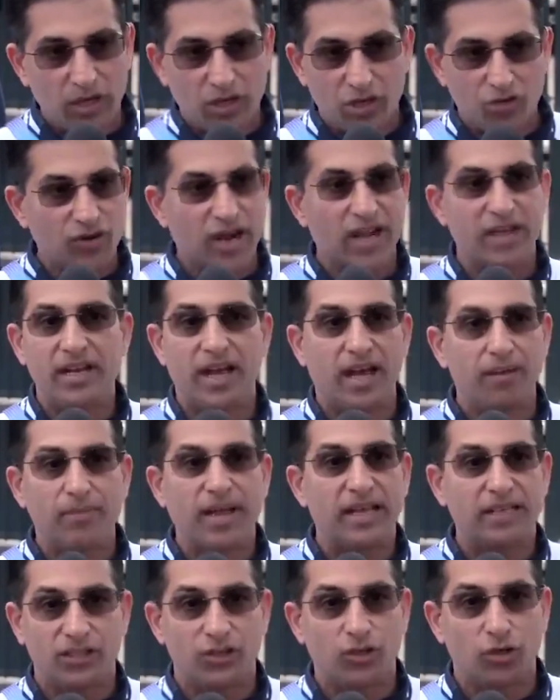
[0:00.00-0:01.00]
tried our
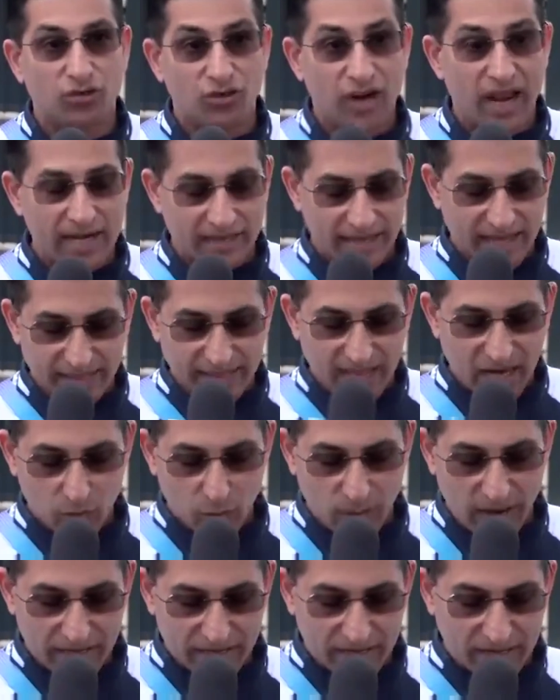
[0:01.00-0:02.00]
best to try and get that
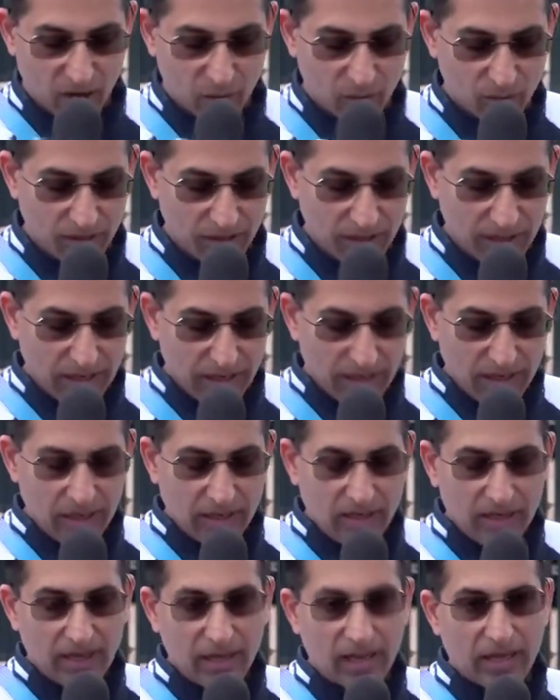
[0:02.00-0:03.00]
weight down.
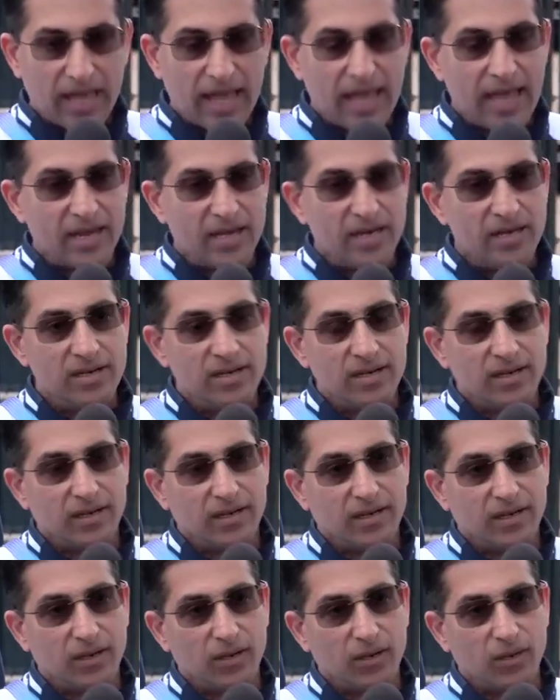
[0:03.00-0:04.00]
And
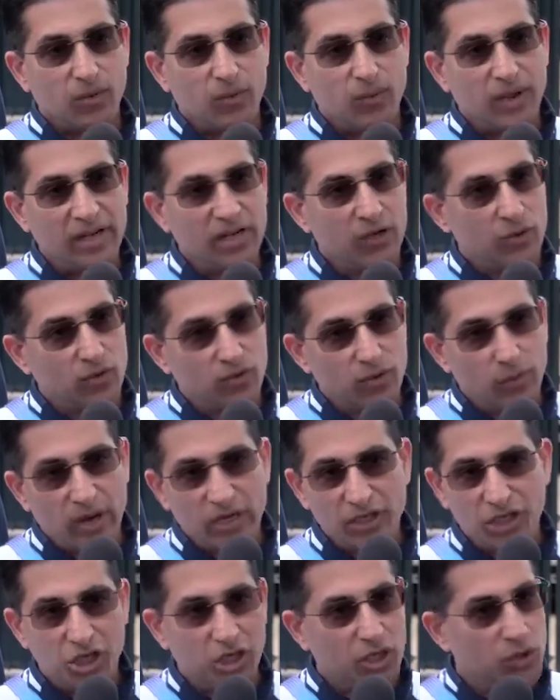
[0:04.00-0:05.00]

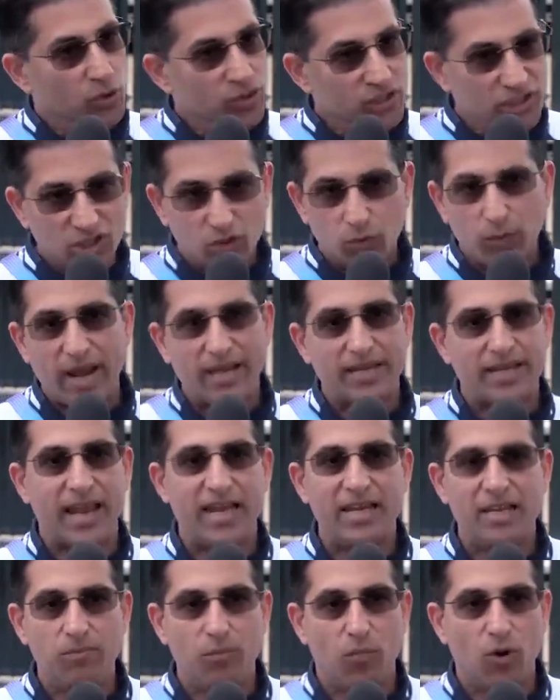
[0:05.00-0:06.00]
when she couldn't sweat
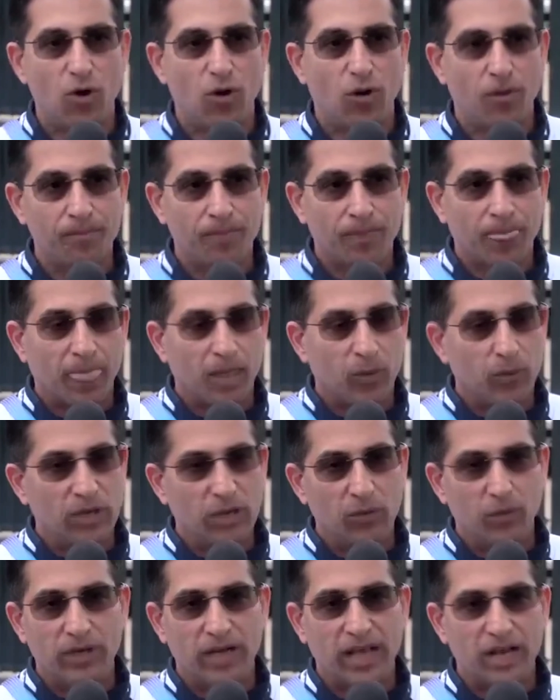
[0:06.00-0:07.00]
anymore, we
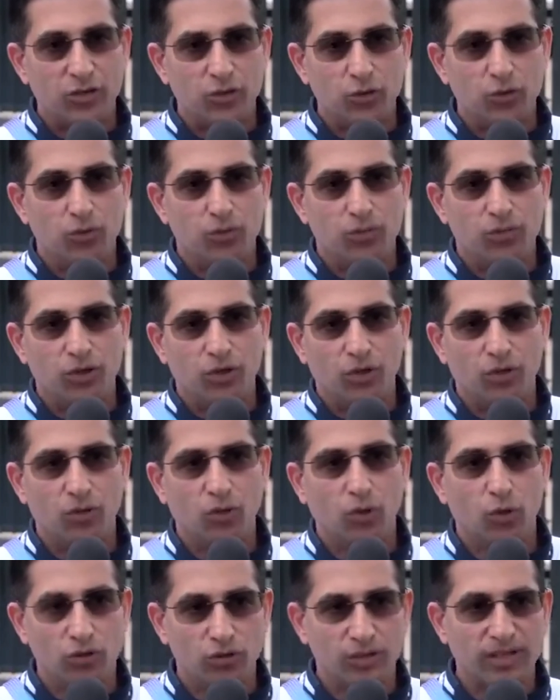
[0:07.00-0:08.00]
even had to
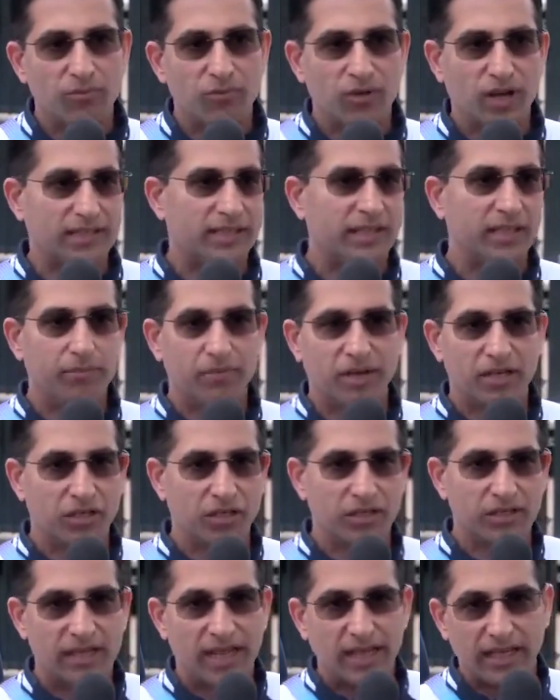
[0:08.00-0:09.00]
go to some drastic
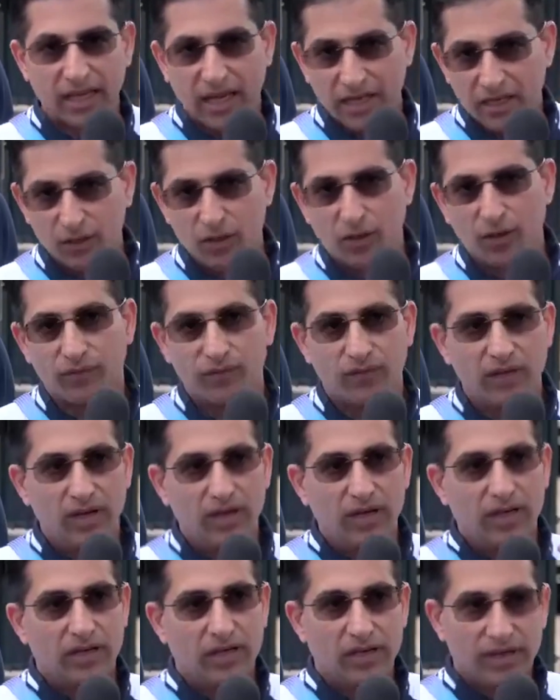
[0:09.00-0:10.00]
measures like cutting off
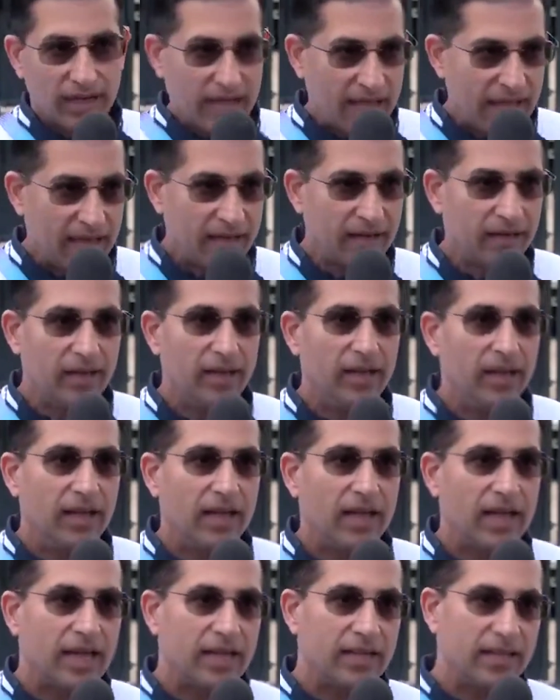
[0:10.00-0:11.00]
her hair,
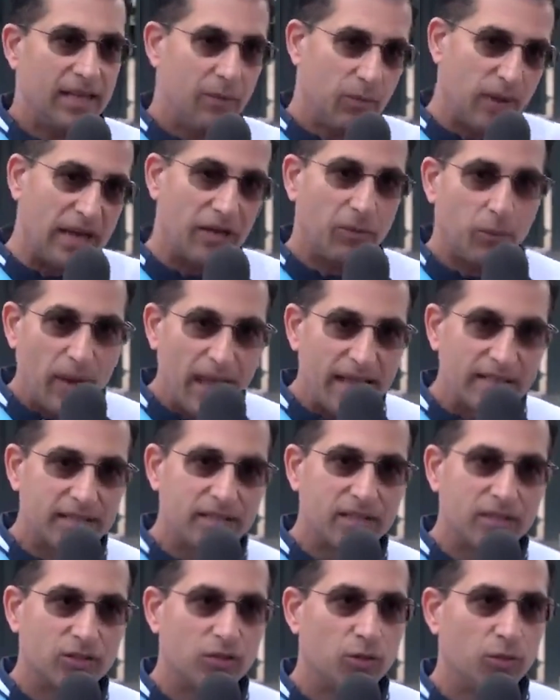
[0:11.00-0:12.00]
and they wear a
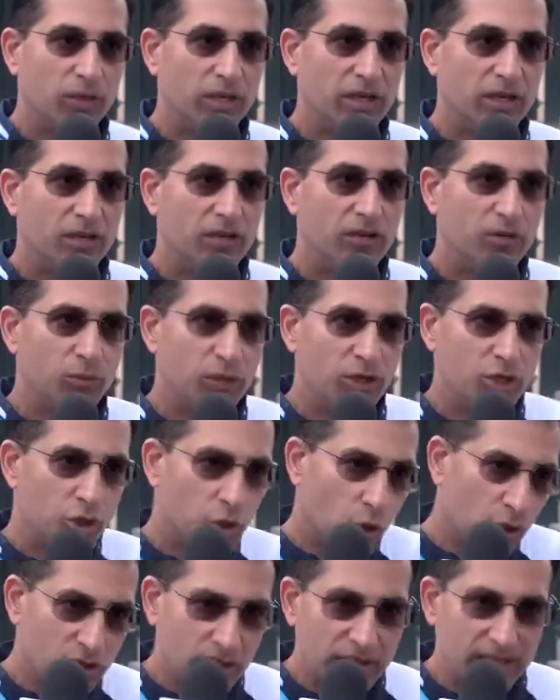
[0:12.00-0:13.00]
vest, so we
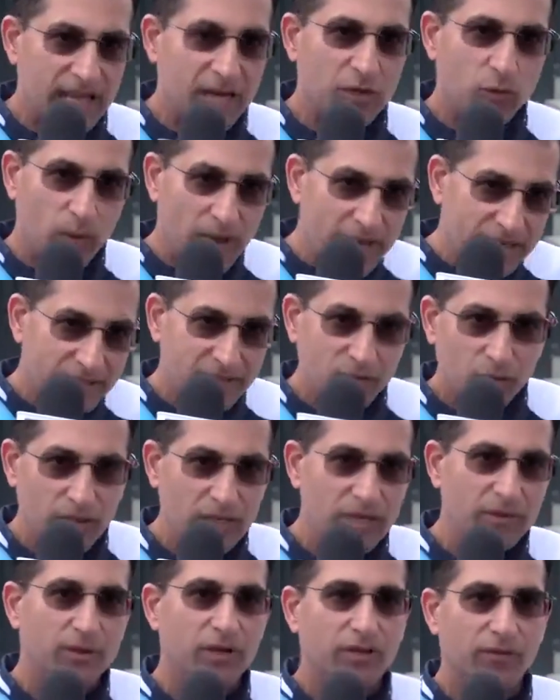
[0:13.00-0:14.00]
shortened that vest, so
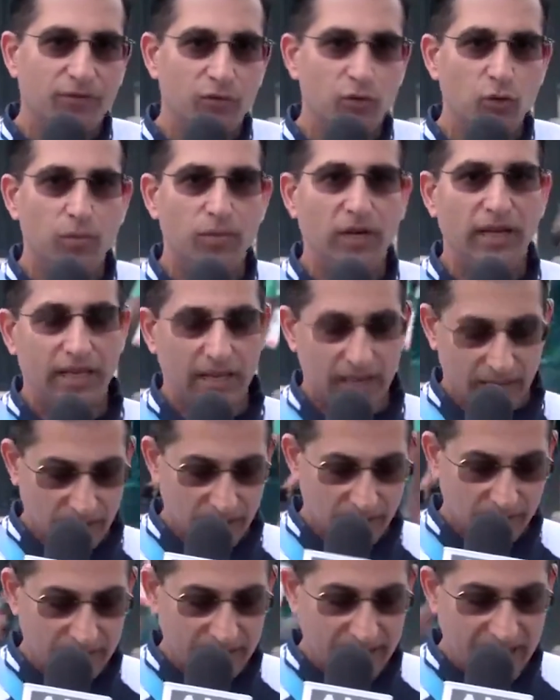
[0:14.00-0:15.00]
even a few
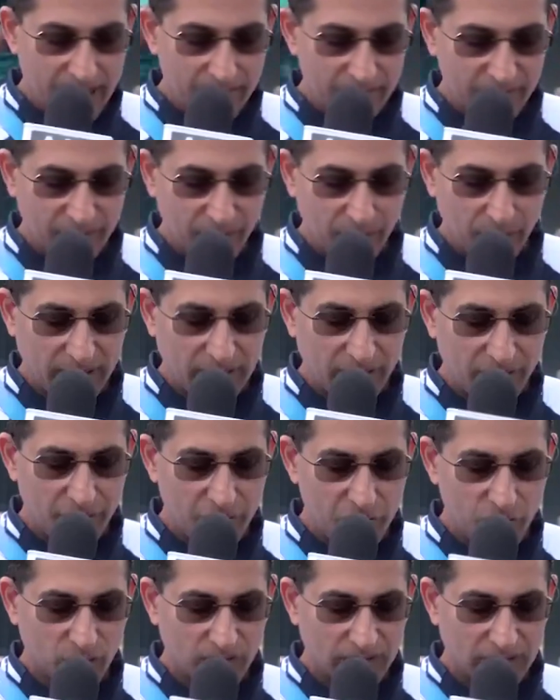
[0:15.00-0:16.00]
milligrams if we can
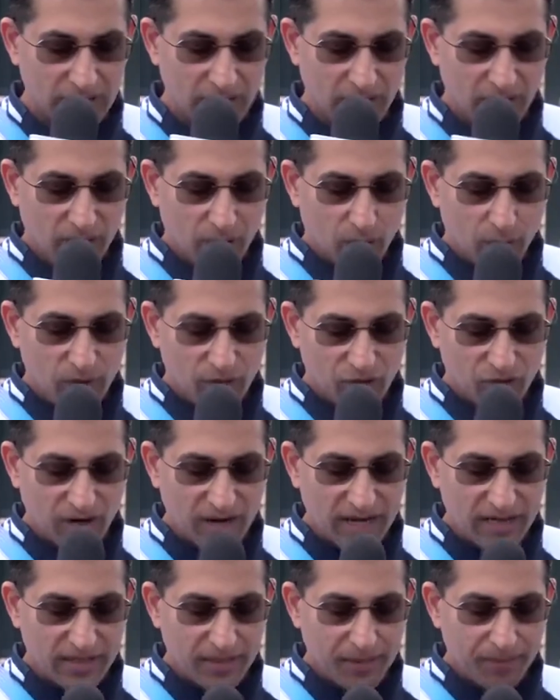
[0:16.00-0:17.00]
reduce, we
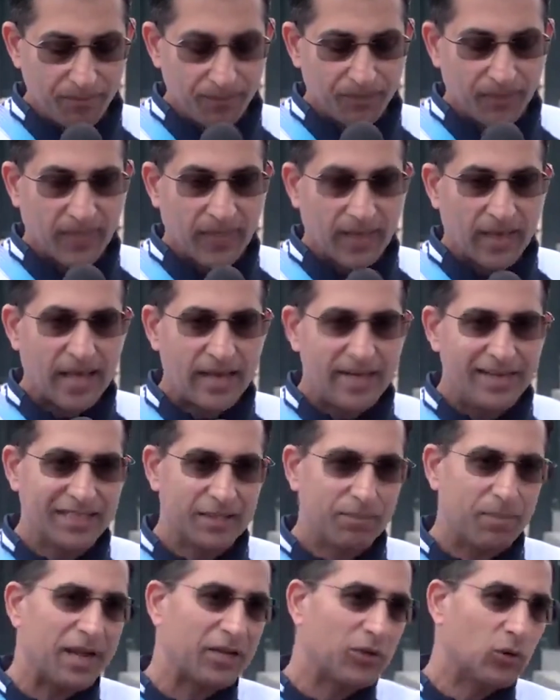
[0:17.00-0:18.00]
tried. And
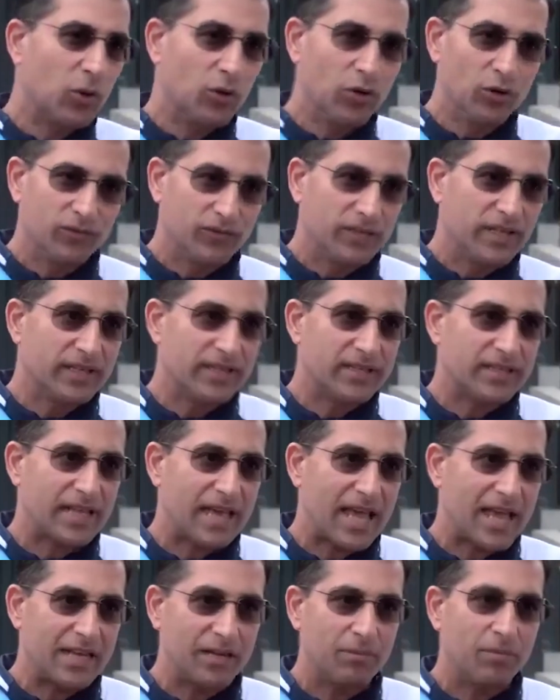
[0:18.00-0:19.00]
despite all of this,
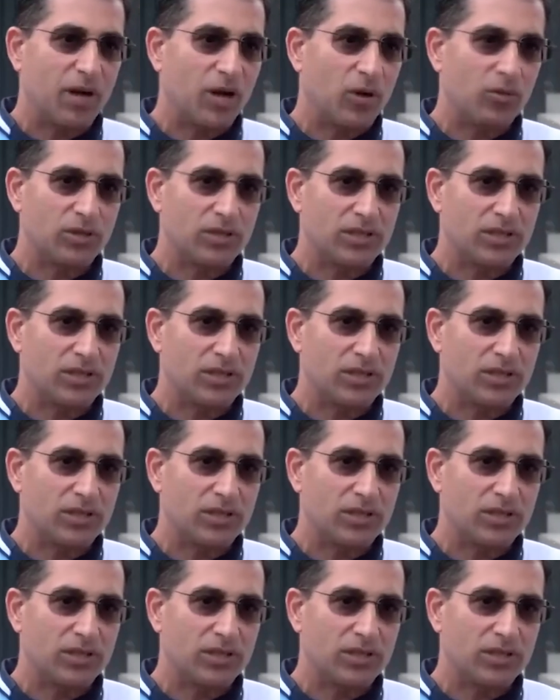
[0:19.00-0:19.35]
at about